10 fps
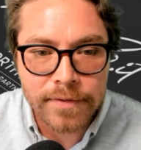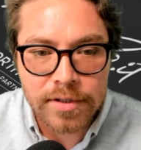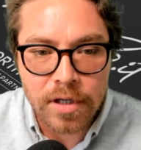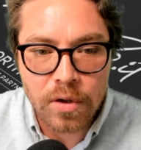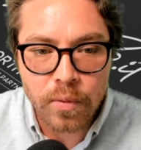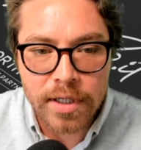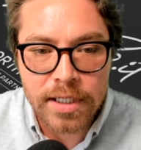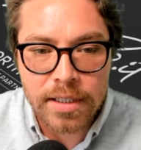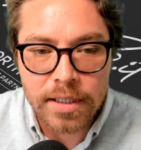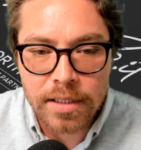So we're going
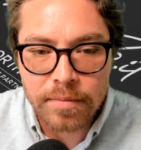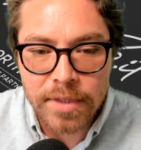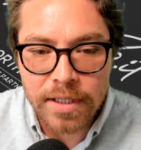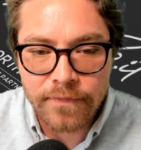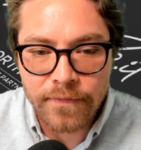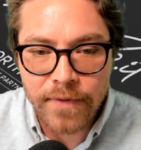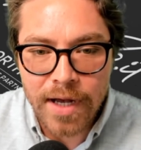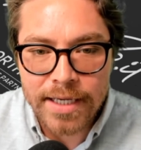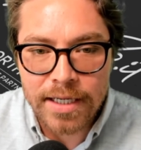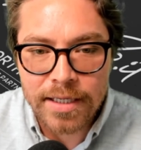to
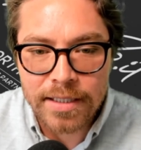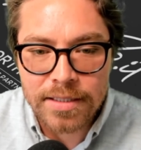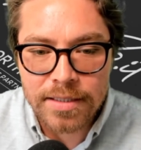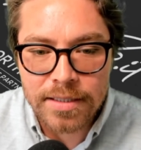find it.